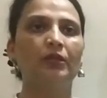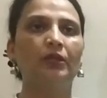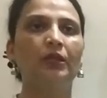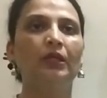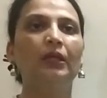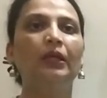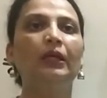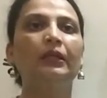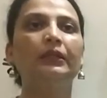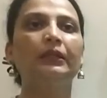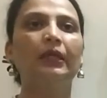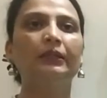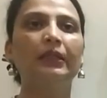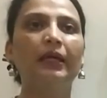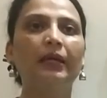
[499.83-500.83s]
The
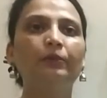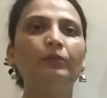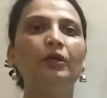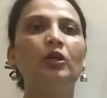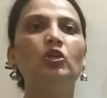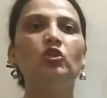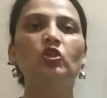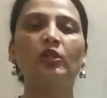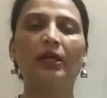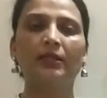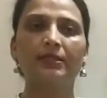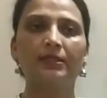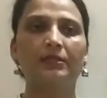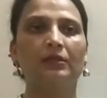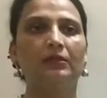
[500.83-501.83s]
Dharam
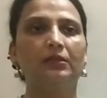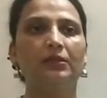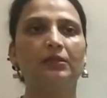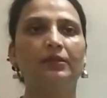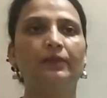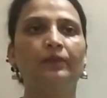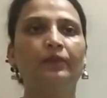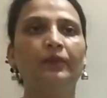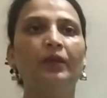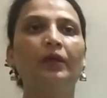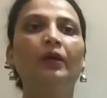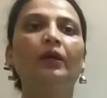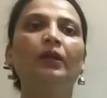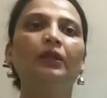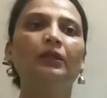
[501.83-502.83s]
Shastras.
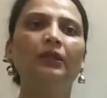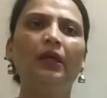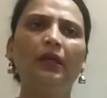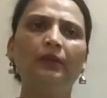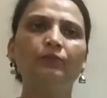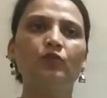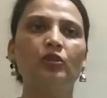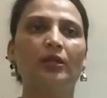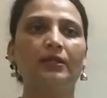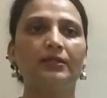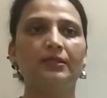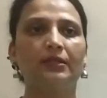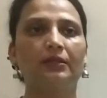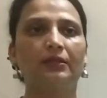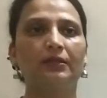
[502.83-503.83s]
Dharam
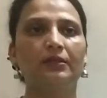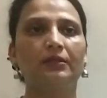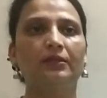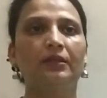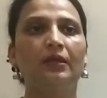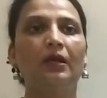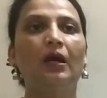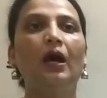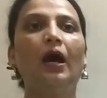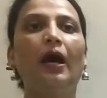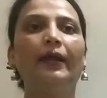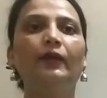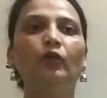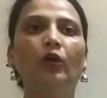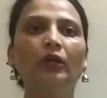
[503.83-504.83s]
Shastras are
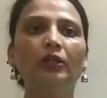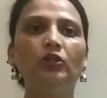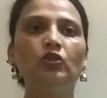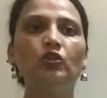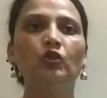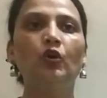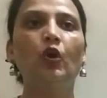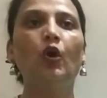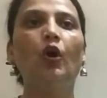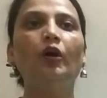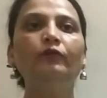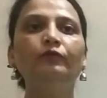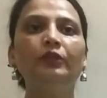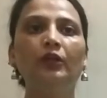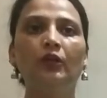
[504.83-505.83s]
knowledge of the
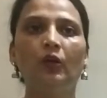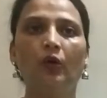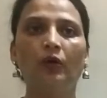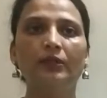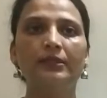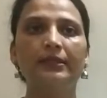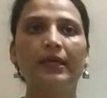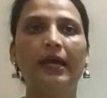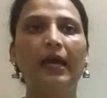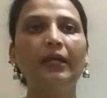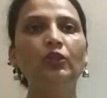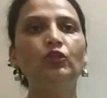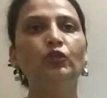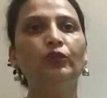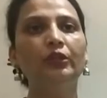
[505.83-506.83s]
laws and
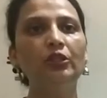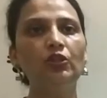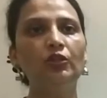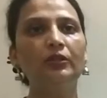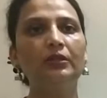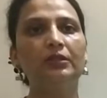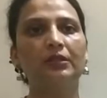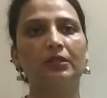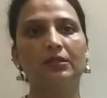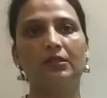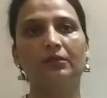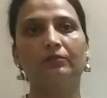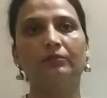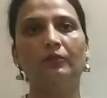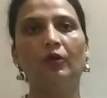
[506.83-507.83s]
judicial system
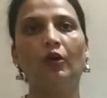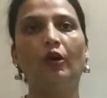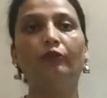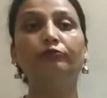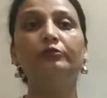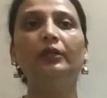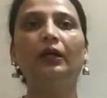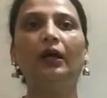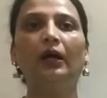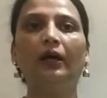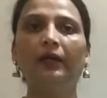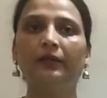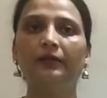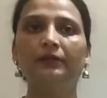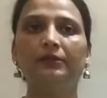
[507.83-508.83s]
of the
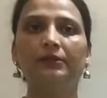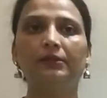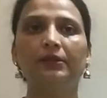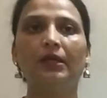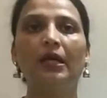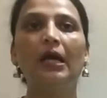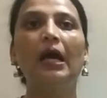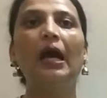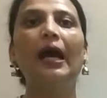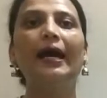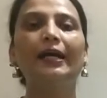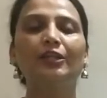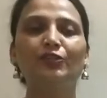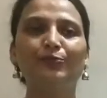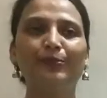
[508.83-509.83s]
Aryans has
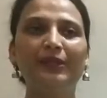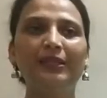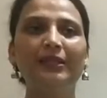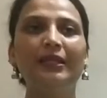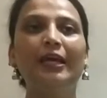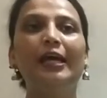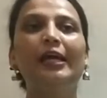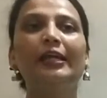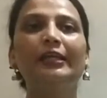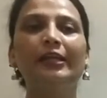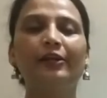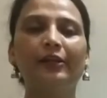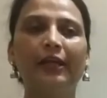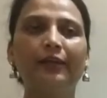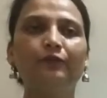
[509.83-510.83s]
been
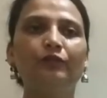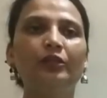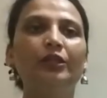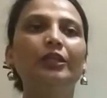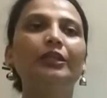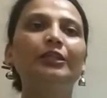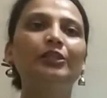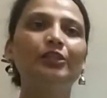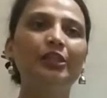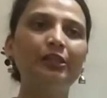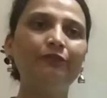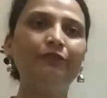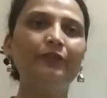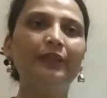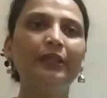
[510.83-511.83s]
derived
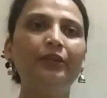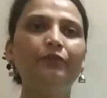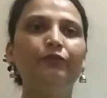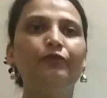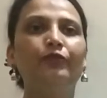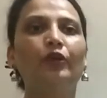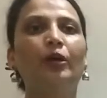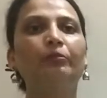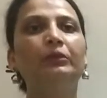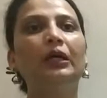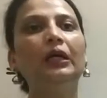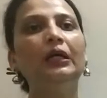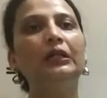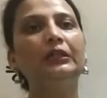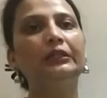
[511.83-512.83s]
chiefly from the
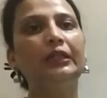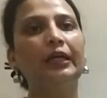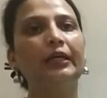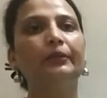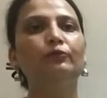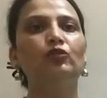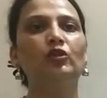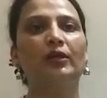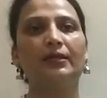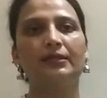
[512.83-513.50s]
Dharam Shastra,